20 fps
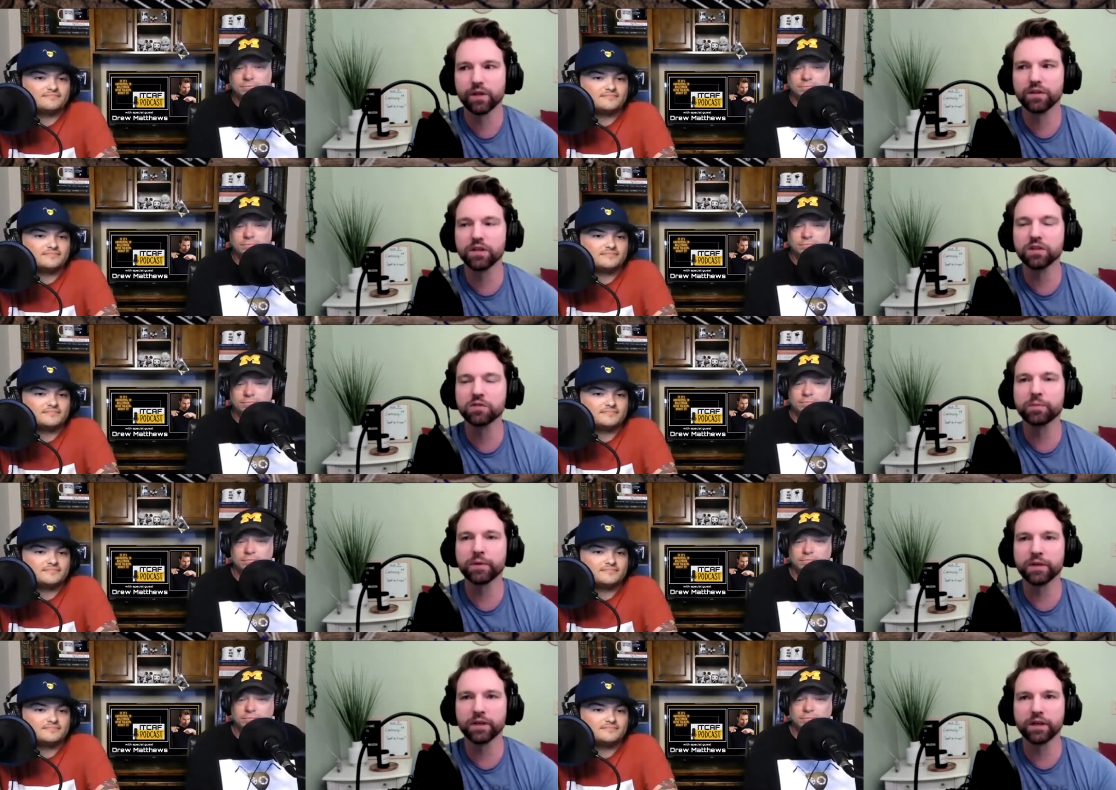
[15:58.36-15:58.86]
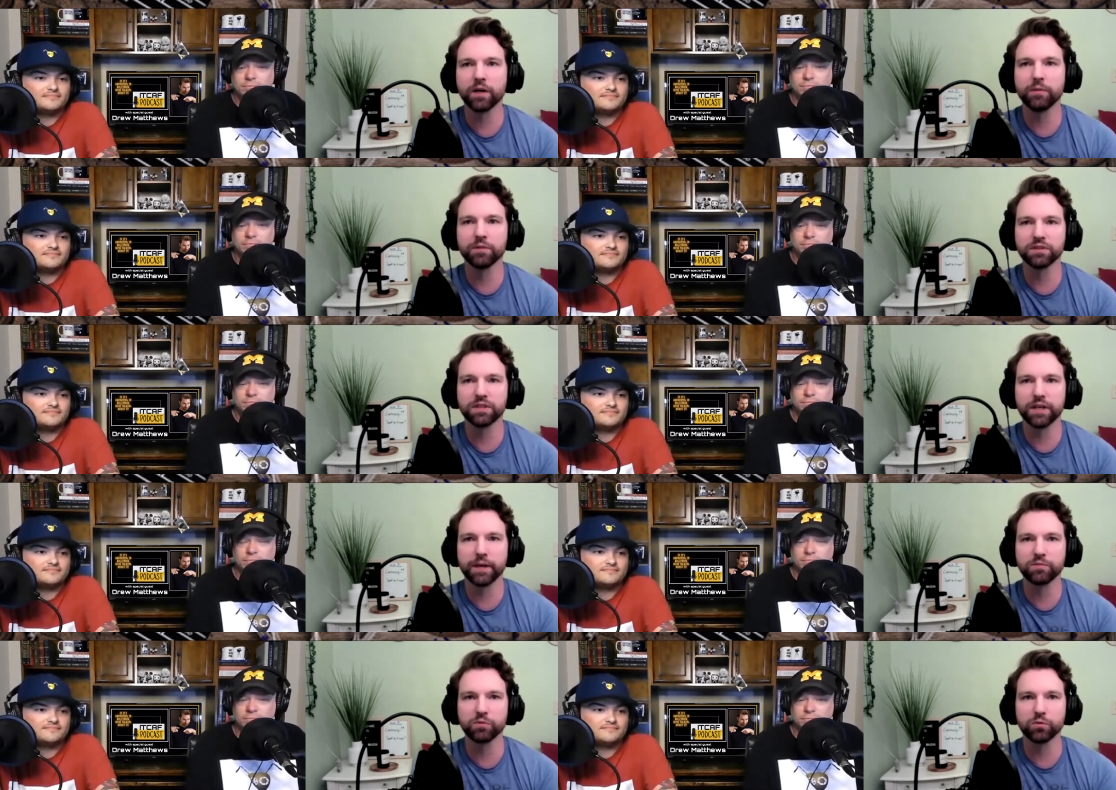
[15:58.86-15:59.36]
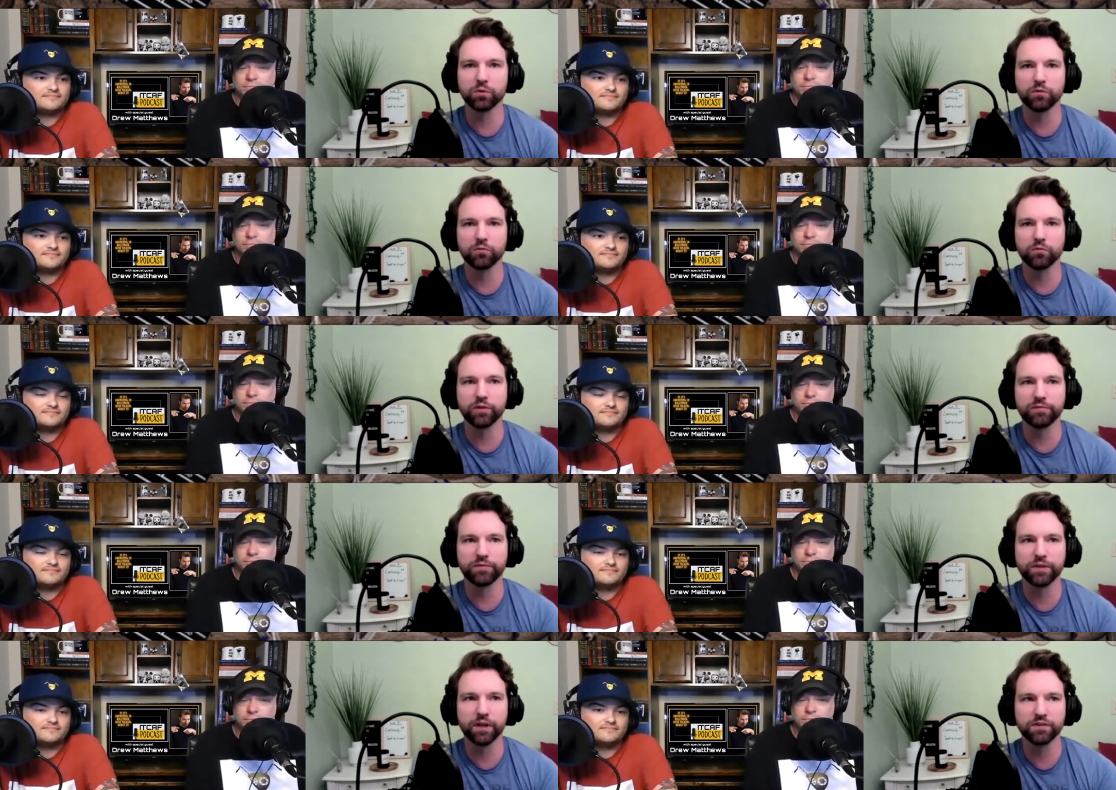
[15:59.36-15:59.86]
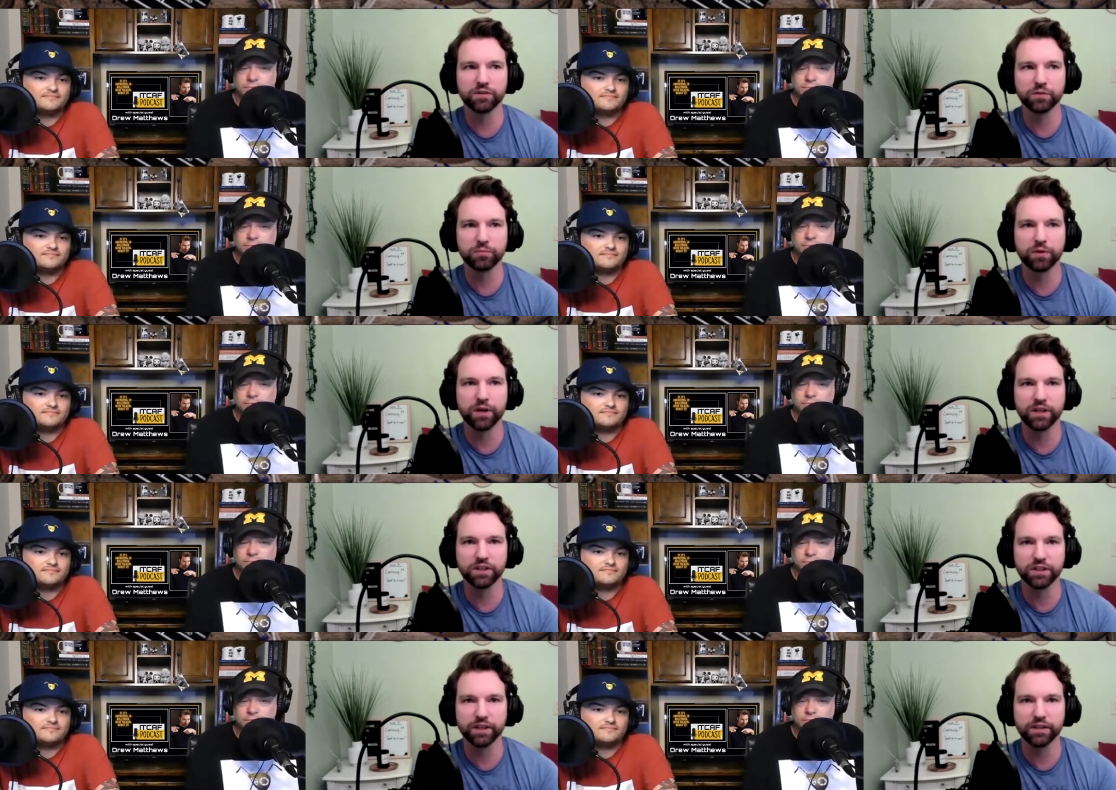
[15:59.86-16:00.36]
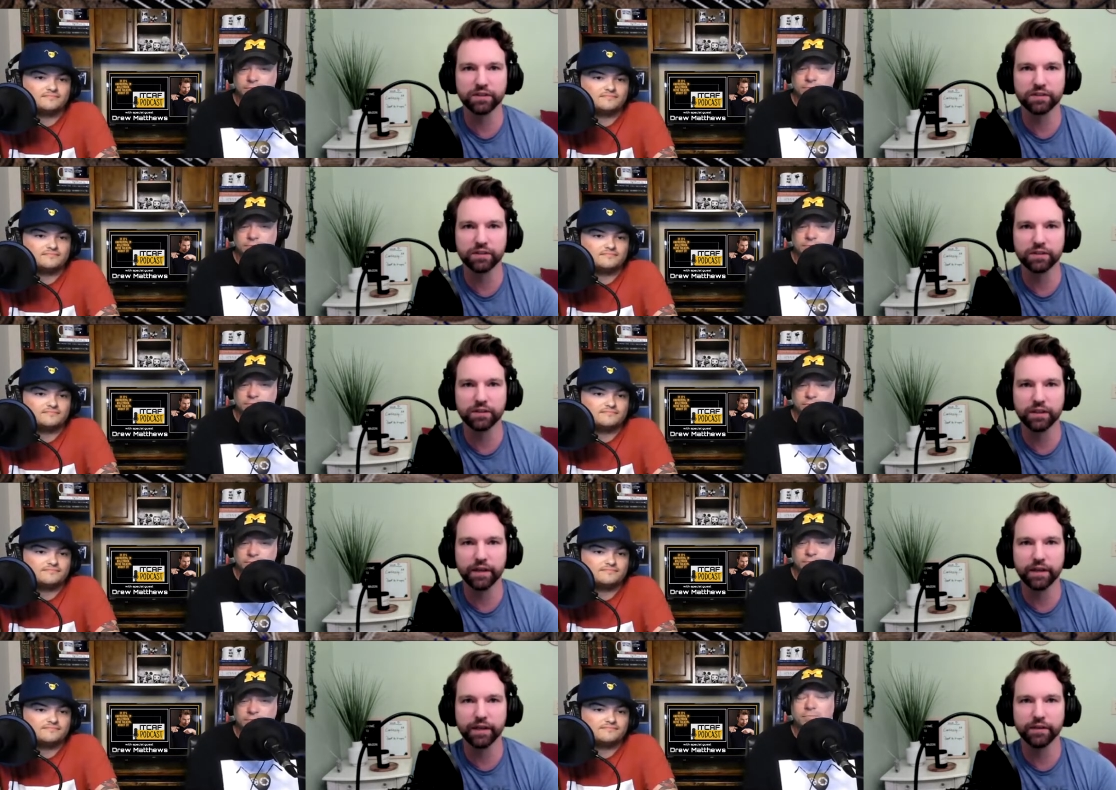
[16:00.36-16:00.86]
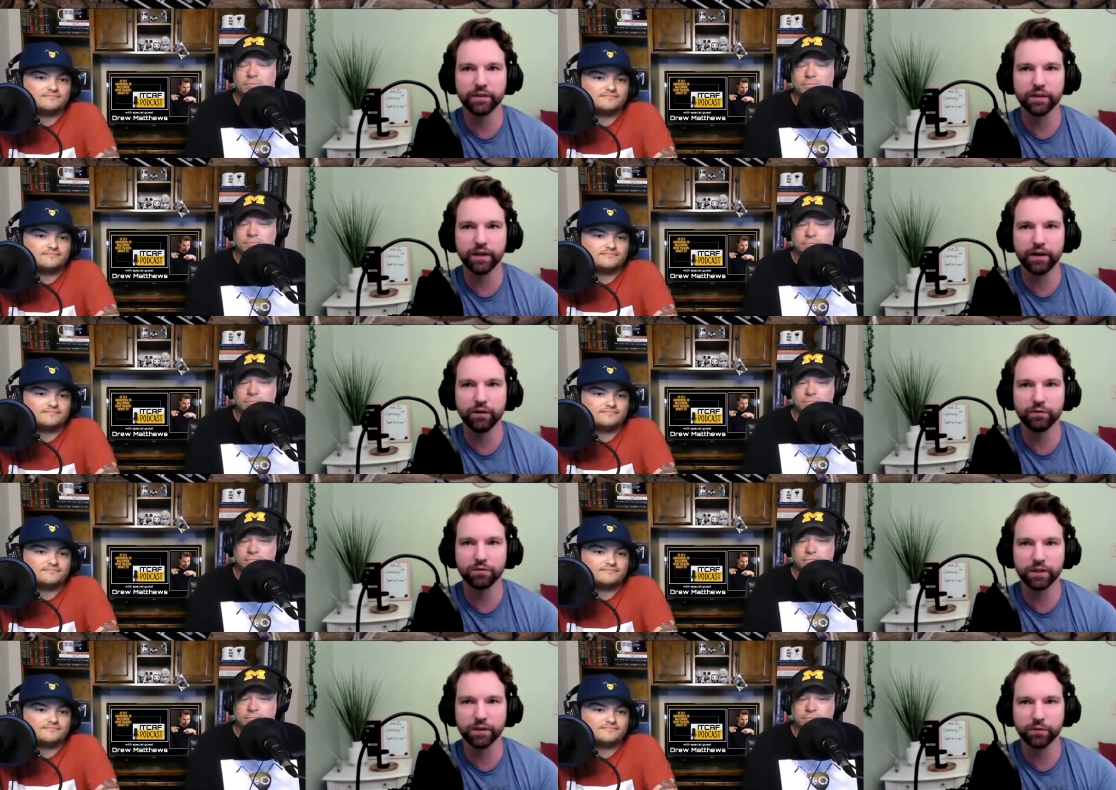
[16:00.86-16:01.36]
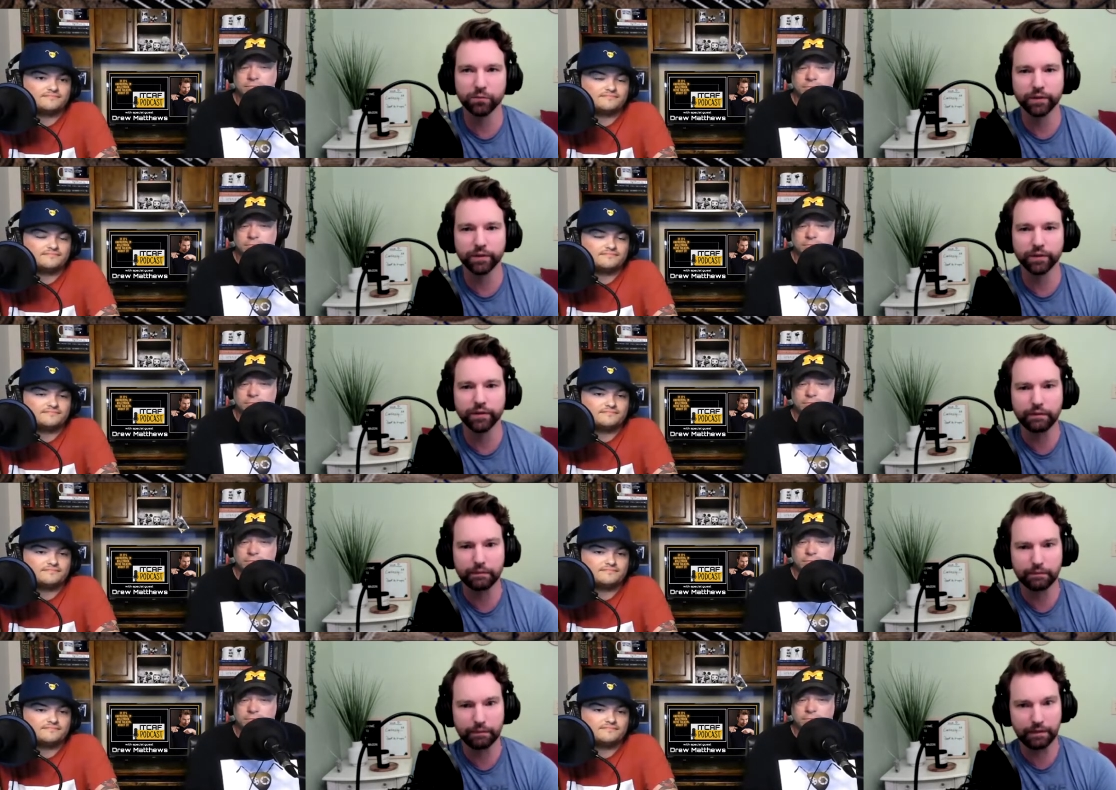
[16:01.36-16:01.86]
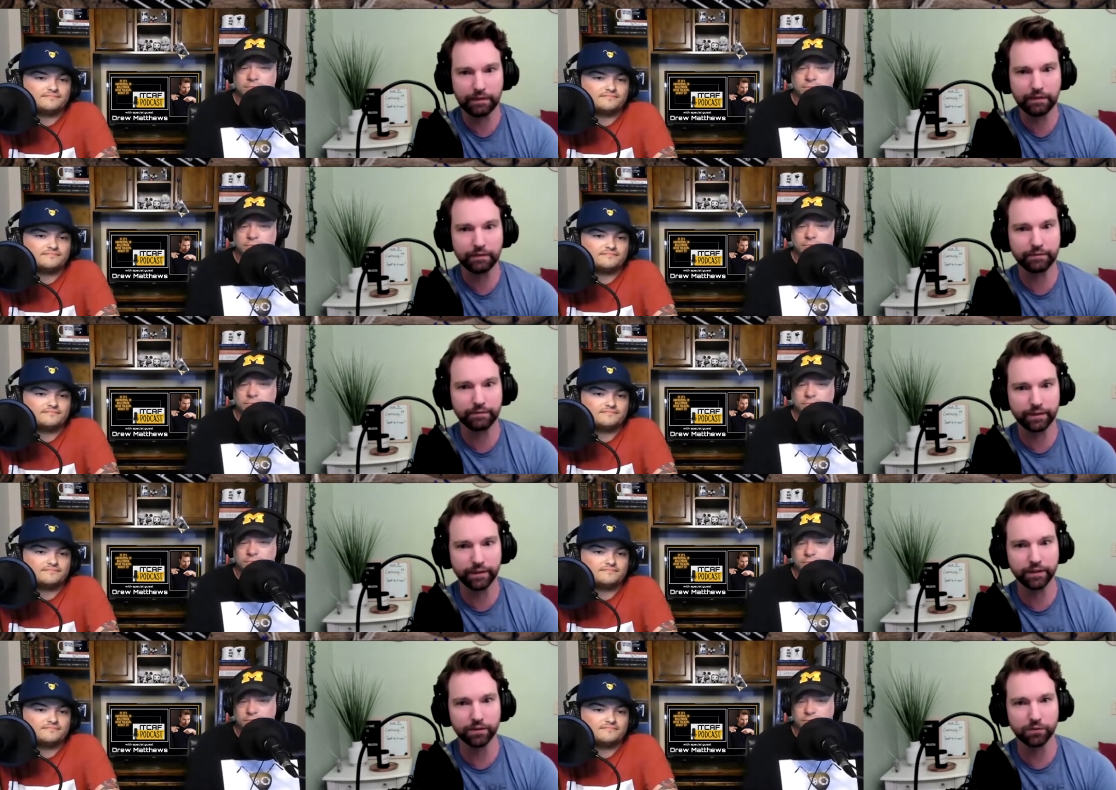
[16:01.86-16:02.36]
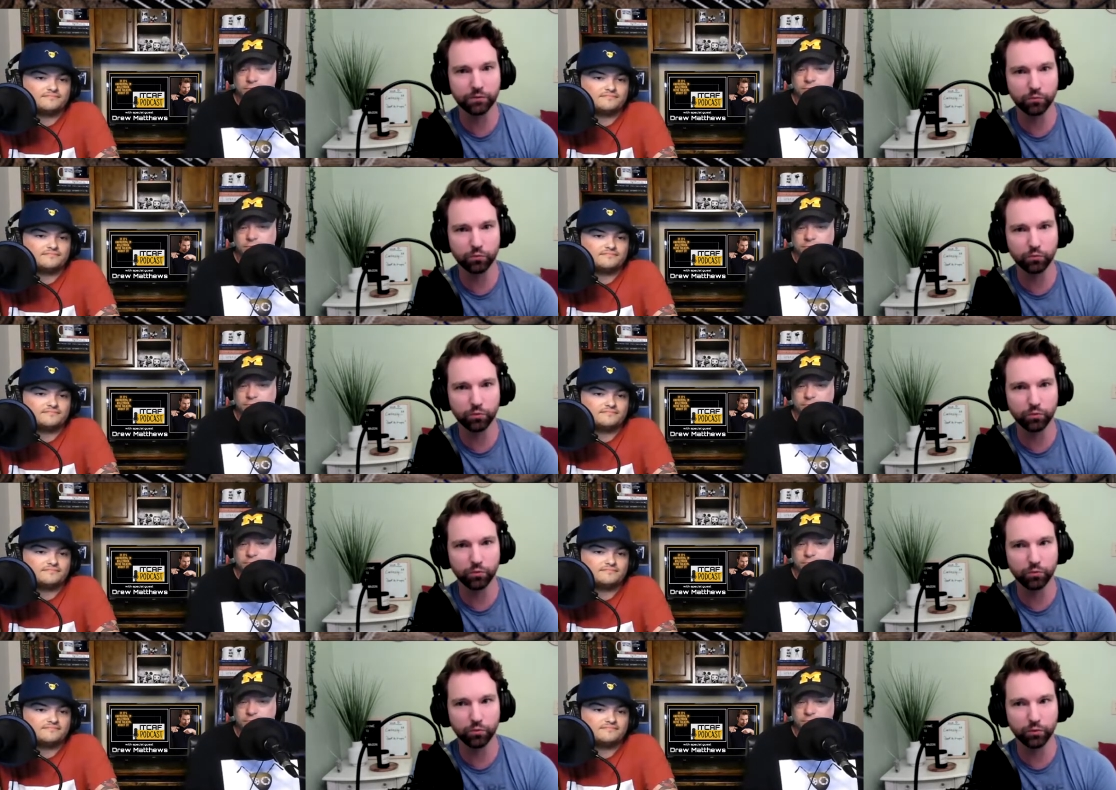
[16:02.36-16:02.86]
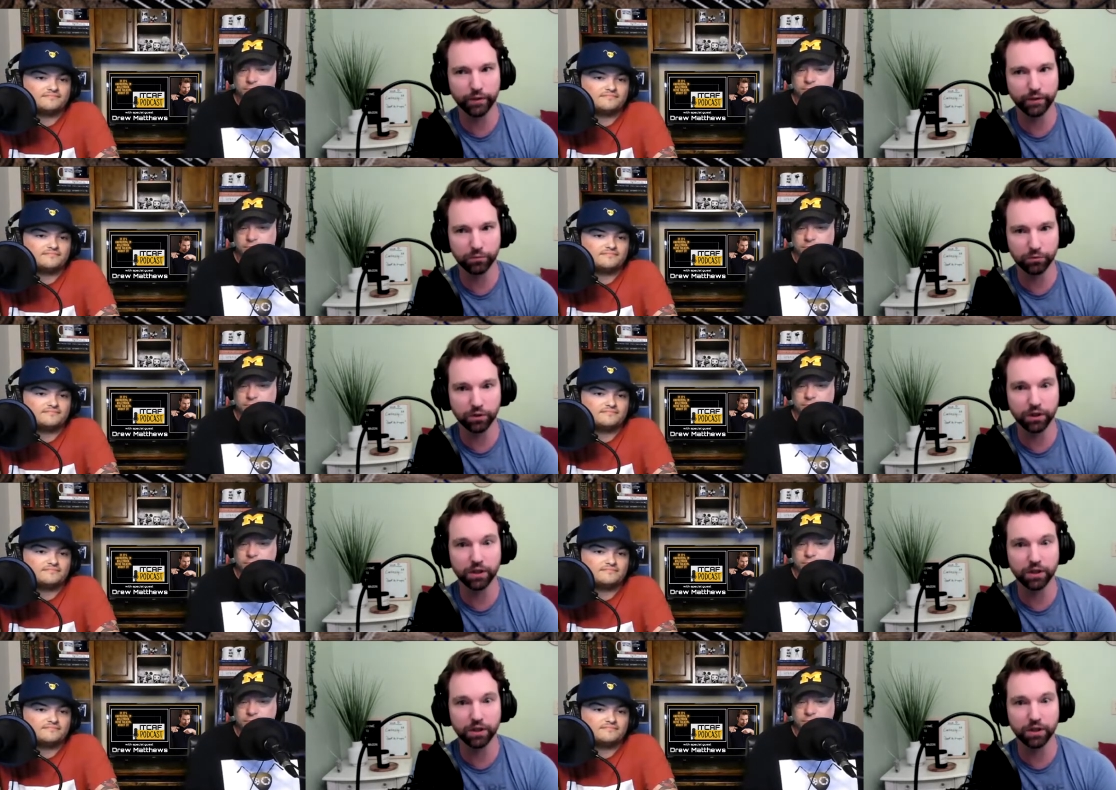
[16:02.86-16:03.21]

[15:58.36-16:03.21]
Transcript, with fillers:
Speaker 1: there's been a couple of times where we've done some projects and, and I was like, we, I think we